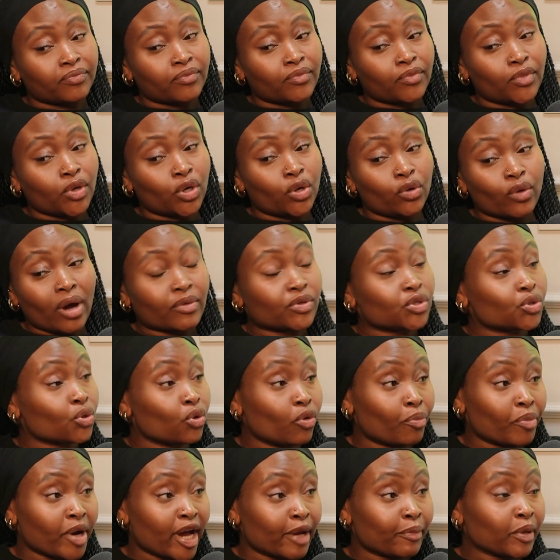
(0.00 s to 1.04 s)
was
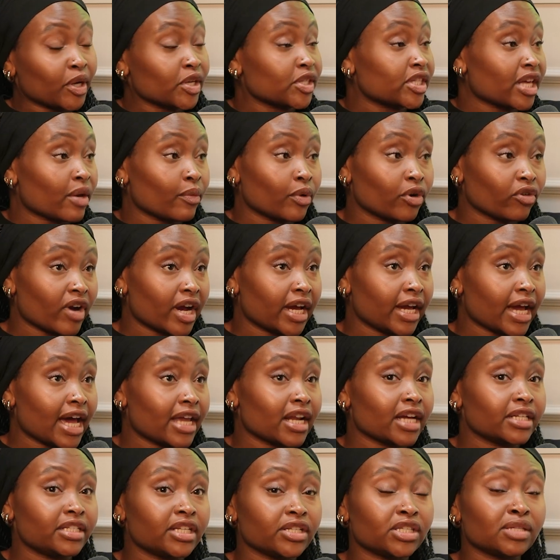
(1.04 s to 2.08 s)
taught by, because they were great. And
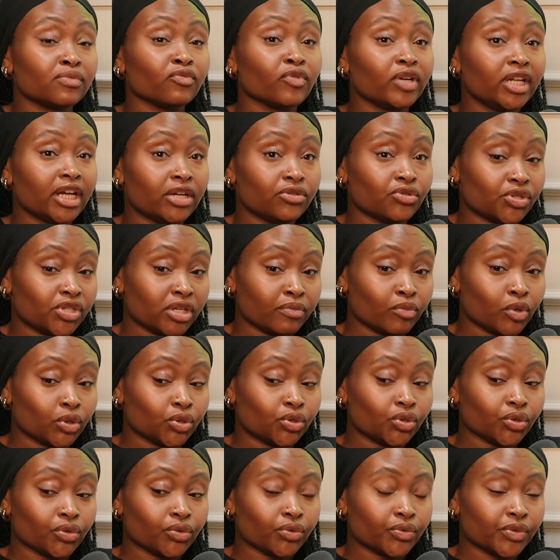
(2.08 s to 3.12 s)
I did some really interesting
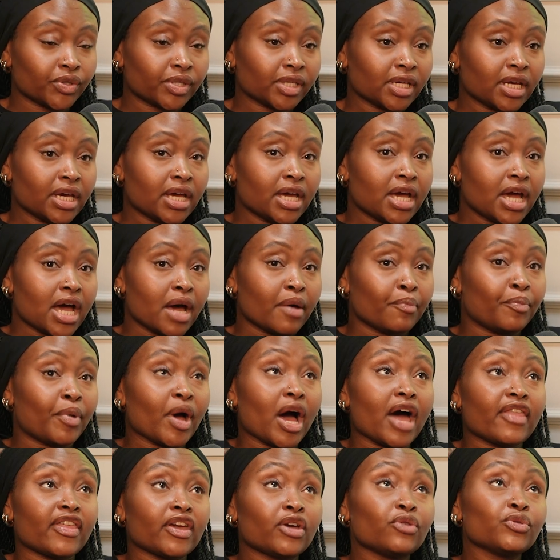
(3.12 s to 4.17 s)
modules. But
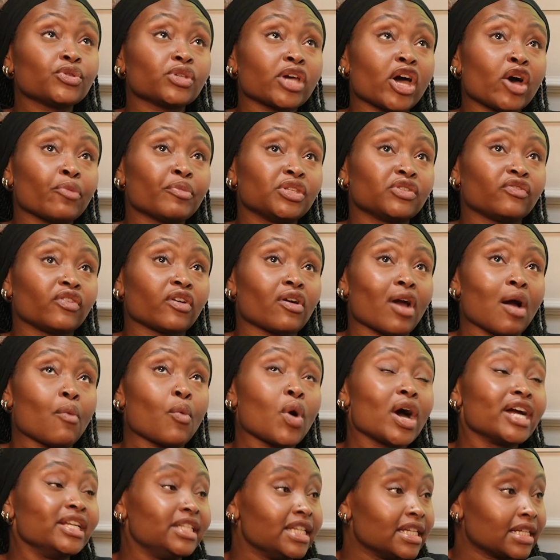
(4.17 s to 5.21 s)
they also helped me to figure out what
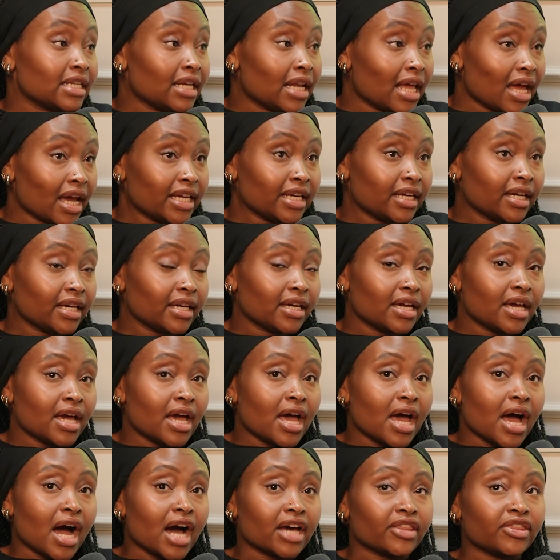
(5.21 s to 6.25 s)
I didn't like.
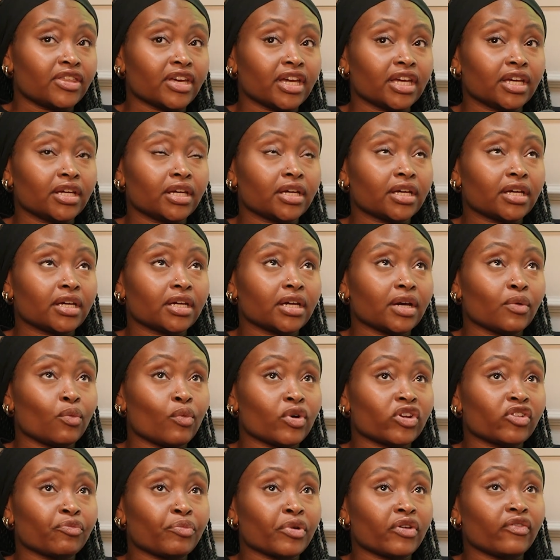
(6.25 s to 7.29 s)
I think one
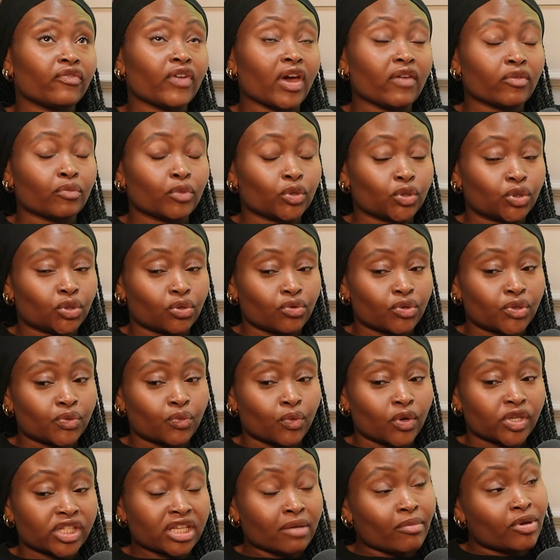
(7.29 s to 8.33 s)
of my favourite modules
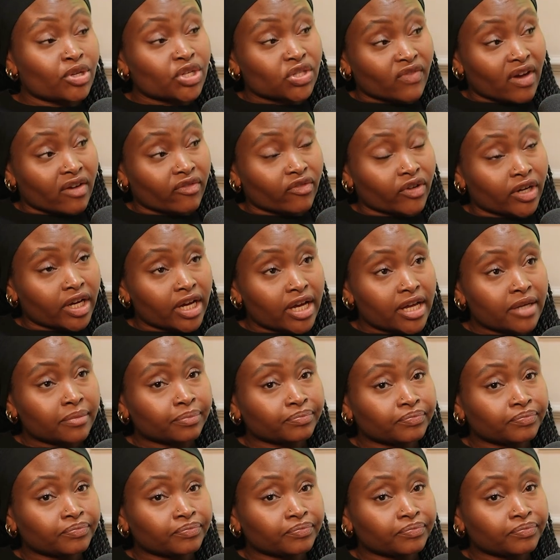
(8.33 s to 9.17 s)
was Images of Africa,